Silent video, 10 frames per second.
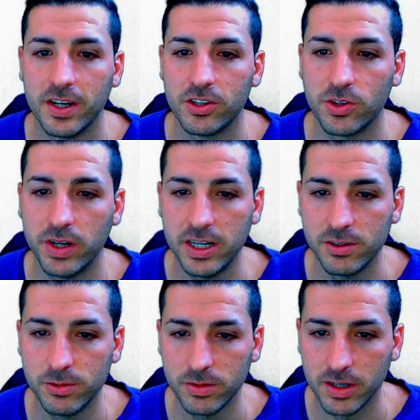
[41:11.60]
So
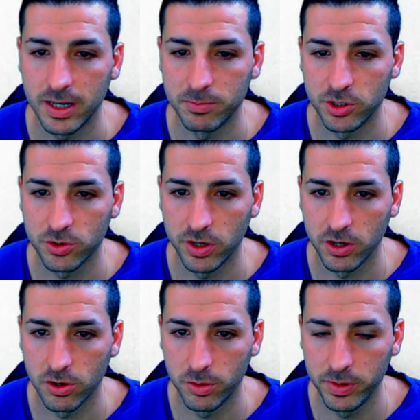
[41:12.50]
now I'm just going to
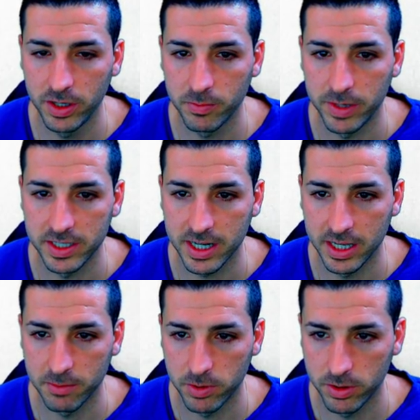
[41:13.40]
copy my
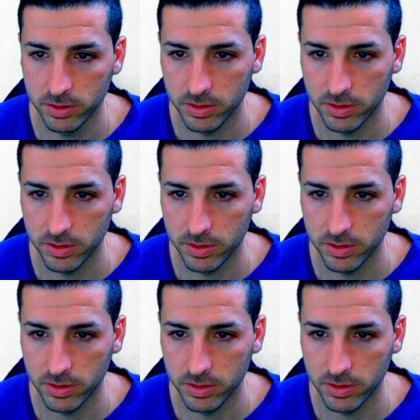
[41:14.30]
scatter plot.